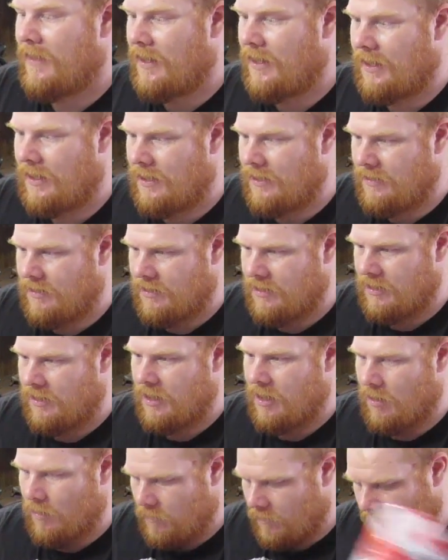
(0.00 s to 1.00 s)
And there you
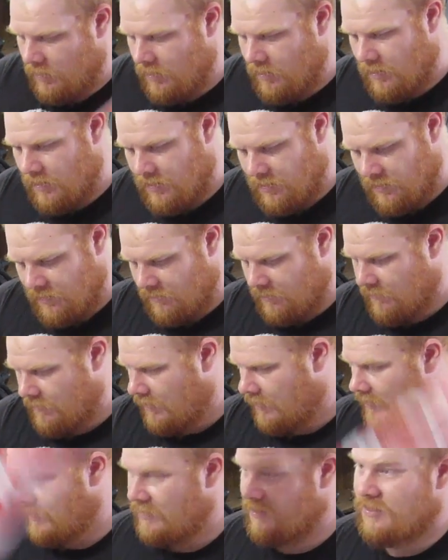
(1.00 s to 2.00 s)
go.
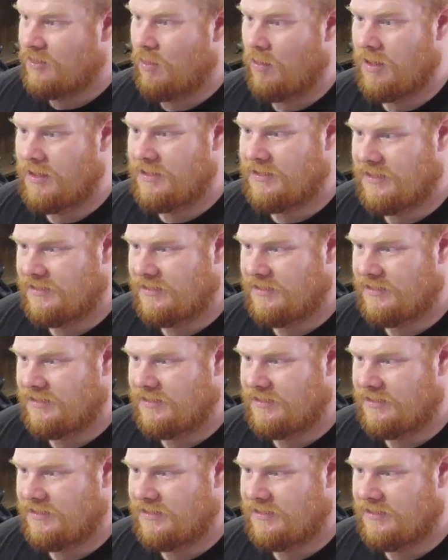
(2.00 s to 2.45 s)
And the sword is